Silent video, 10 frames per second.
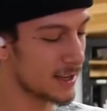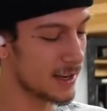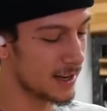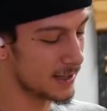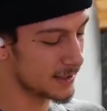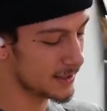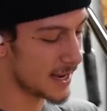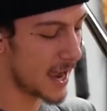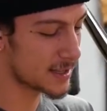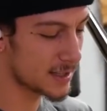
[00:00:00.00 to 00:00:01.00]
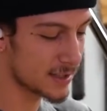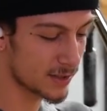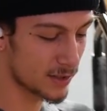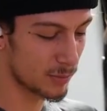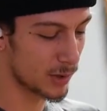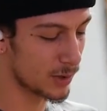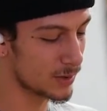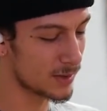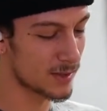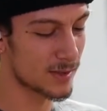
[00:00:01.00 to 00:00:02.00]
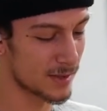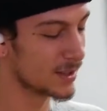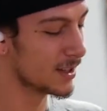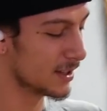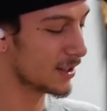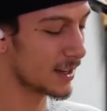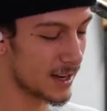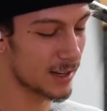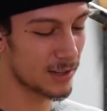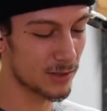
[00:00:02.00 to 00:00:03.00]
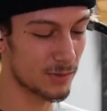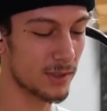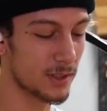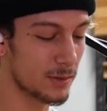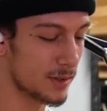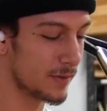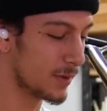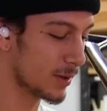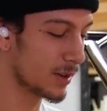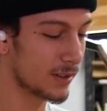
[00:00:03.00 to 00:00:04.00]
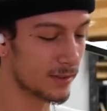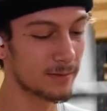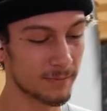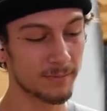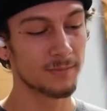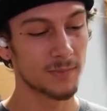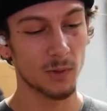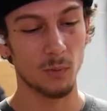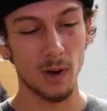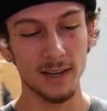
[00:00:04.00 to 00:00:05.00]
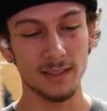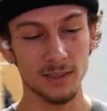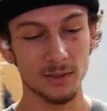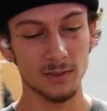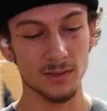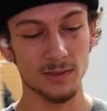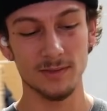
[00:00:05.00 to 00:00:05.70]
uh, these accents on the bolts. Yeah. Oh, yeah. It goes real good with the fork, the wide tilts.